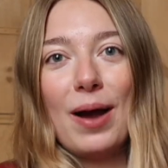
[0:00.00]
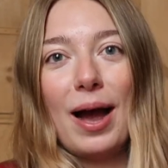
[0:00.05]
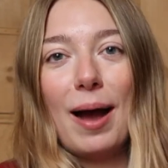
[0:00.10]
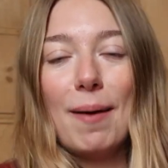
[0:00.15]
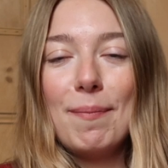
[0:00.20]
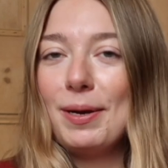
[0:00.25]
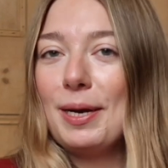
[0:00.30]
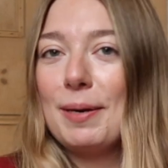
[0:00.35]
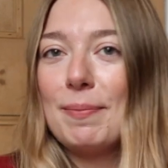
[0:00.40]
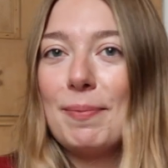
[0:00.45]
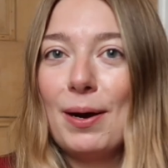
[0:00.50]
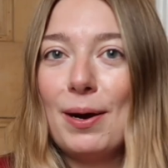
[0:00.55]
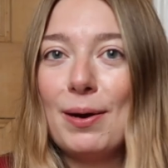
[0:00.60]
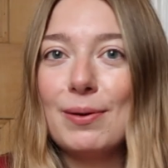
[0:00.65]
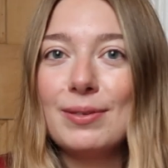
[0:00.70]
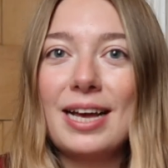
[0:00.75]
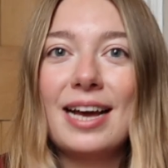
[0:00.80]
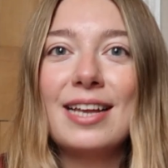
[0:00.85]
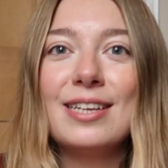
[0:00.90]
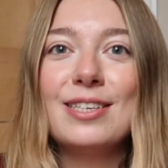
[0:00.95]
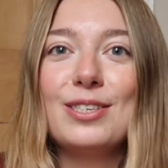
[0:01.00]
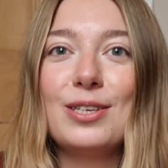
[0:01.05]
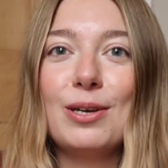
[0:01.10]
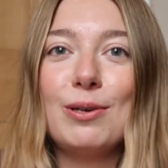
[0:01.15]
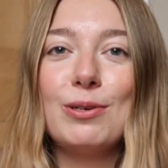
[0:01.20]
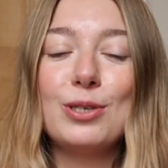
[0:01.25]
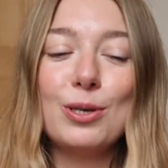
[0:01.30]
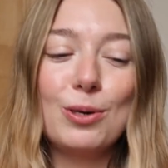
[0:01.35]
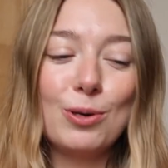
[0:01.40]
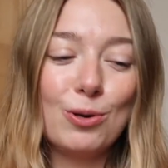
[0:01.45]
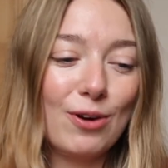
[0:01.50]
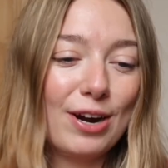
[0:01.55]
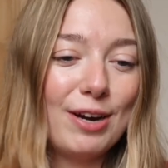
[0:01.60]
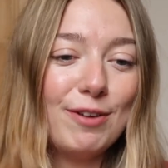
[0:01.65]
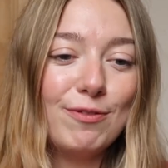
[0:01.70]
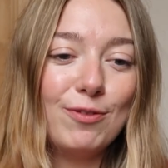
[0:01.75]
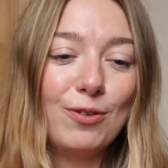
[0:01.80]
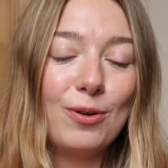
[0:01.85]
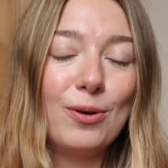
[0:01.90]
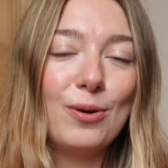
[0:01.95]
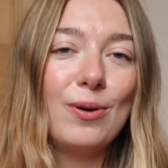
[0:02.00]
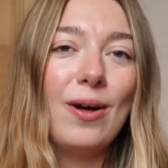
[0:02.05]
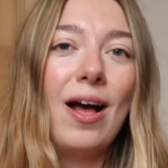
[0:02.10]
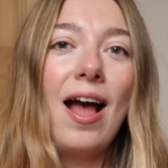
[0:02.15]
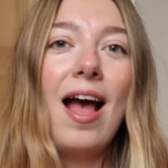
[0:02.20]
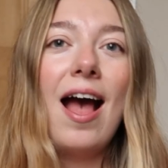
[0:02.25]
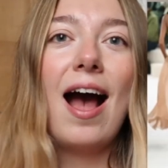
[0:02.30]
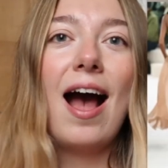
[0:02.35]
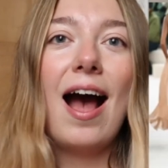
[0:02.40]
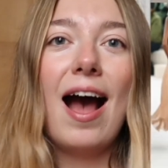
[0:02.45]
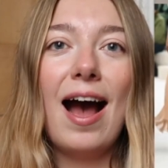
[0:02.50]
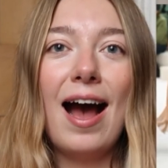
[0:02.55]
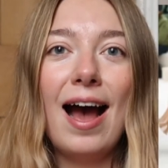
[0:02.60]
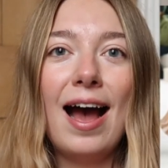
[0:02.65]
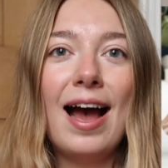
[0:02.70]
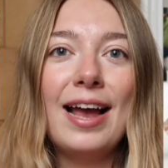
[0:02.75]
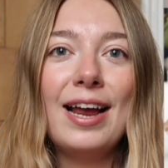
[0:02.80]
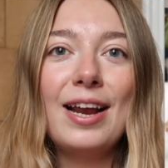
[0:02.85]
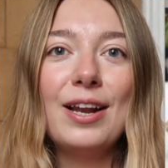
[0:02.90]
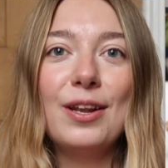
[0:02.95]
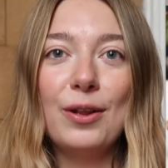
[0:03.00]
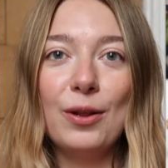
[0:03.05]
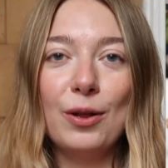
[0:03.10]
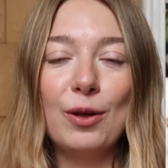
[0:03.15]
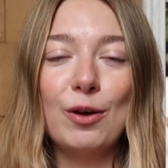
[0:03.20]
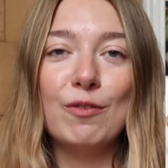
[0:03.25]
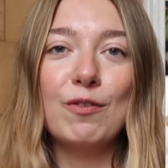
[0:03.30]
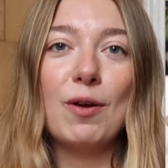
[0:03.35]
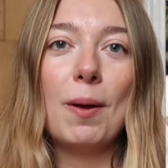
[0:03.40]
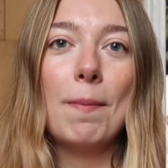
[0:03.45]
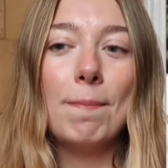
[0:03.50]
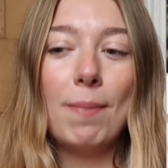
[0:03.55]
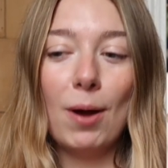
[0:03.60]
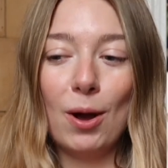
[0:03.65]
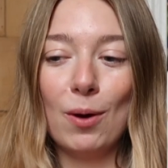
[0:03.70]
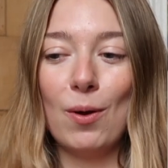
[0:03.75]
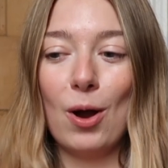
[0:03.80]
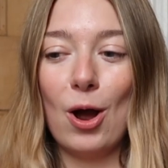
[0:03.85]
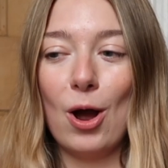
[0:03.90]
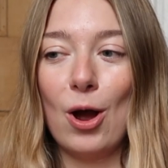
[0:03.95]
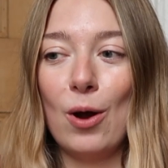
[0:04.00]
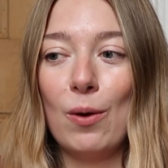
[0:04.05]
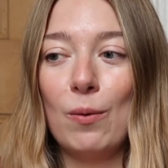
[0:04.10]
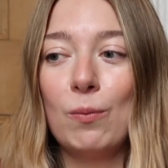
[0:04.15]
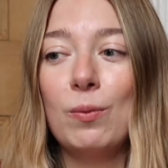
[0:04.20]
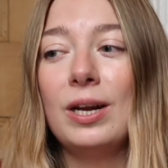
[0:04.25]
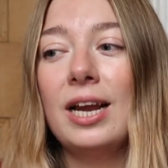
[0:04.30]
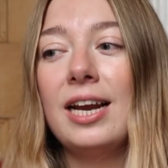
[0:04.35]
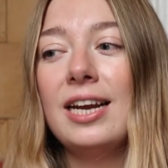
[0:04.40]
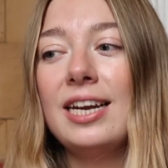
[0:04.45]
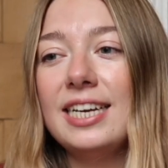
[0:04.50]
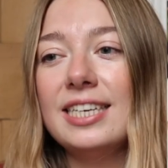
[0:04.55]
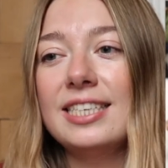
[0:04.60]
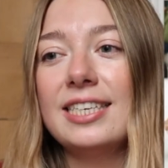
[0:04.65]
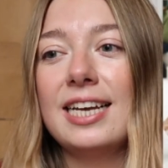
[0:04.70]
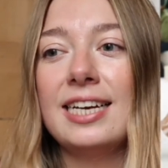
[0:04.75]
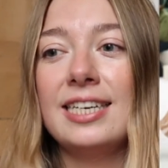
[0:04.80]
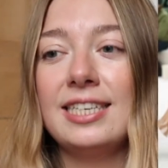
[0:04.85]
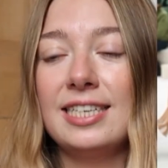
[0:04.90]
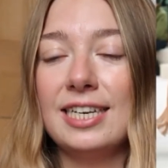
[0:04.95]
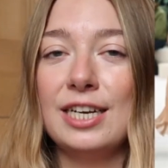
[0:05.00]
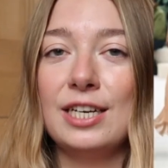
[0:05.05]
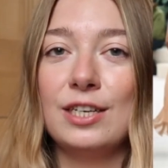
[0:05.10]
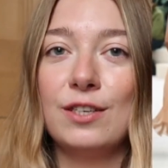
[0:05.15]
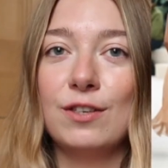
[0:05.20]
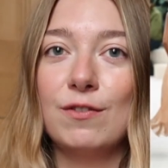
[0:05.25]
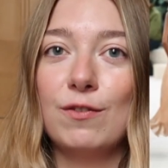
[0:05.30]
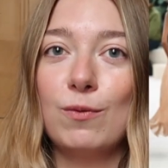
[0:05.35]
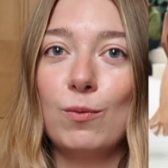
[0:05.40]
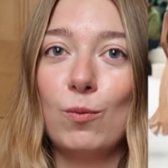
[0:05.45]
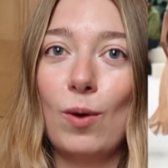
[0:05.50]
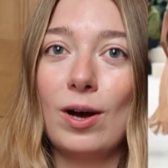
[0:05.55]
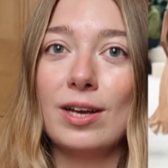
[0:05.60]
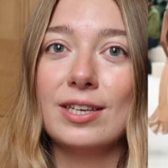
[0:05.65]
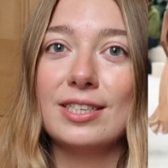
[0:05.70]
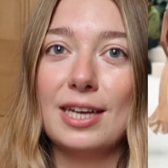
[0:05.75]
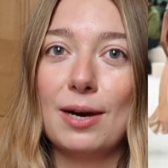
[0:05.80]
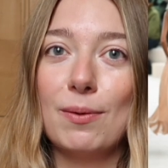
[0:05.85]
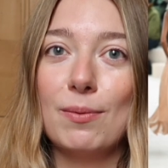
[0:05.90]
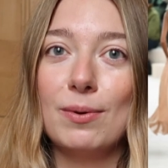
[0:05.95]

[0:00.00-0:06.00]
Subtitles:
happy about and so grateful. I love boho. Well, at least I did whilst I